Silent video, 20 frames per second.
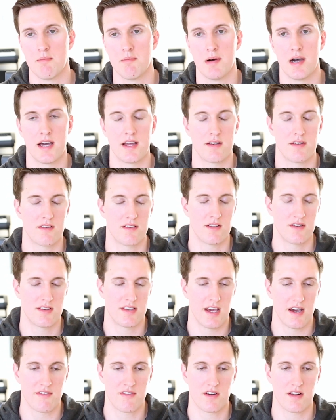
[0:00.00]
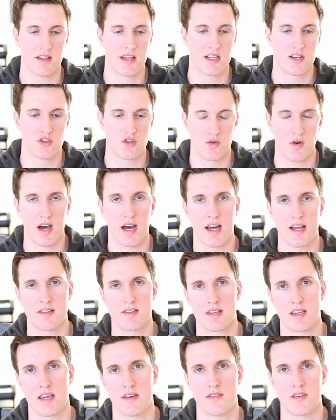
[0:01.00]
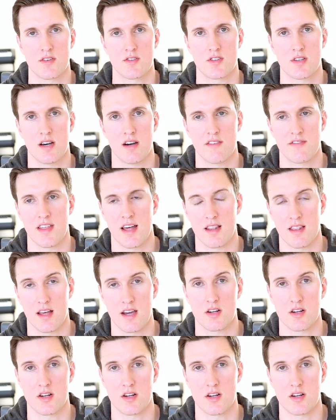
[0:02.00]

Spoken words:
but definitely try to give yourself that